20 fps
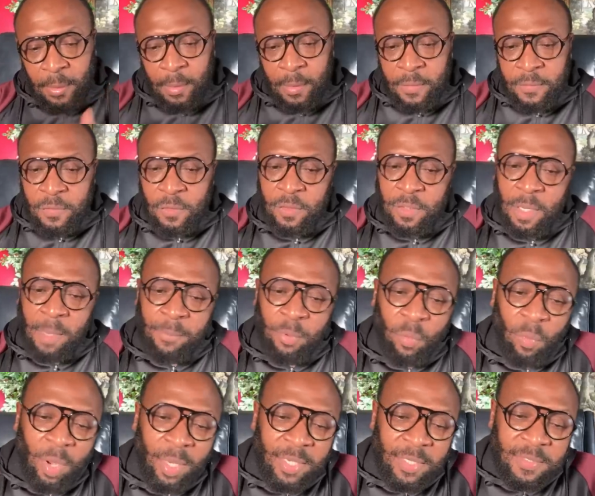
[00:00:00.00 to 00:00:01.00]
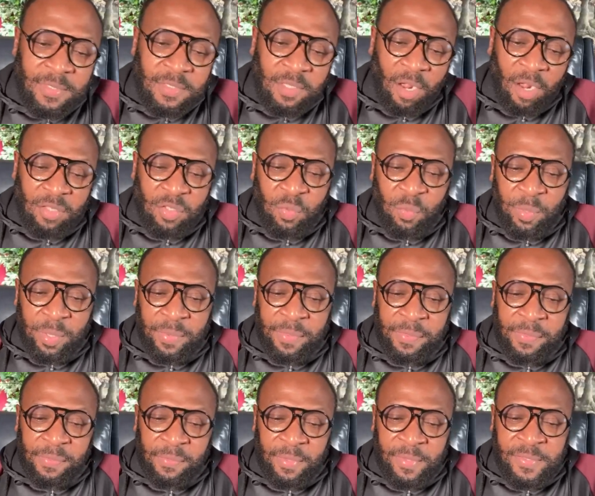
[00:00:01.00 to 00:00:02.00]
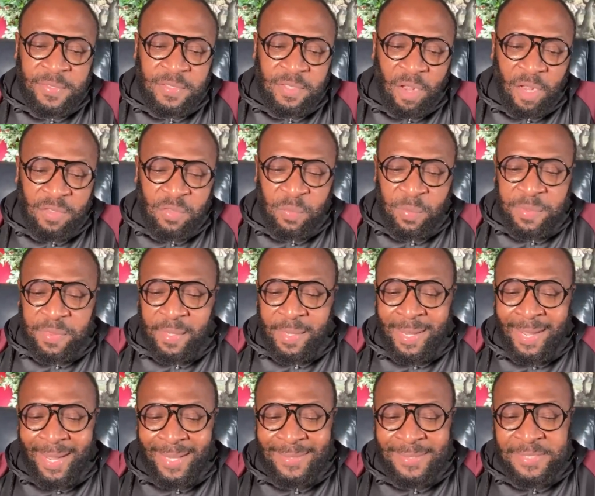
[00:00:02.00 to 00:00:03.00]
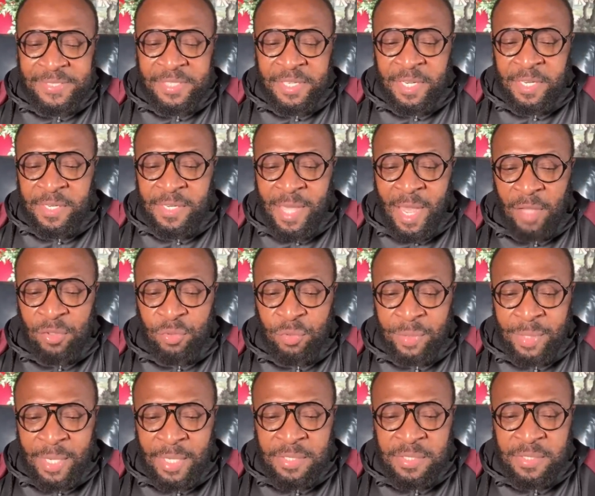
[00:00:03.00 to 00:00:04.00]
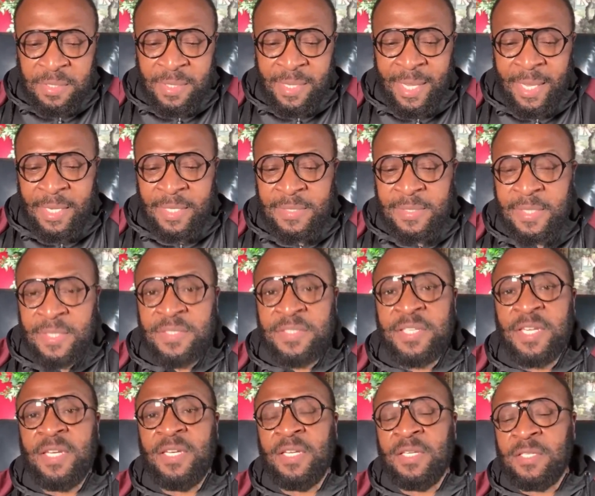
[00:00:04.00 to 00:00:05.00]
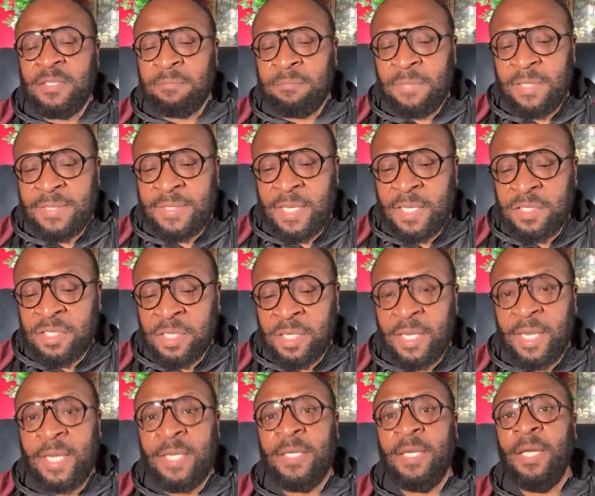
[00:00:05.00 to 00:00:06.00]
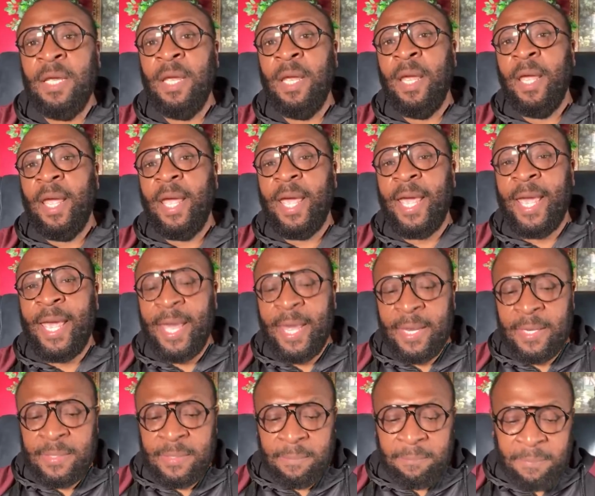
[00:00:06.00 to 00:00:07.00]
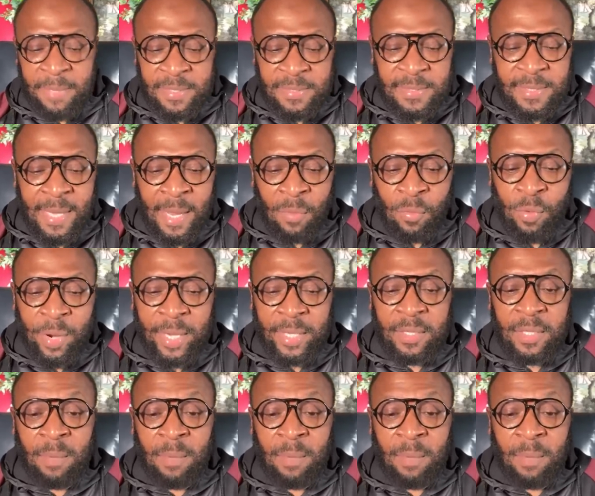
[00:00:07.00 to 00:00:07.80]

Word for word: So number one, it starts with it starts with a constant indoctrination that is intended to miseducate and misdirect.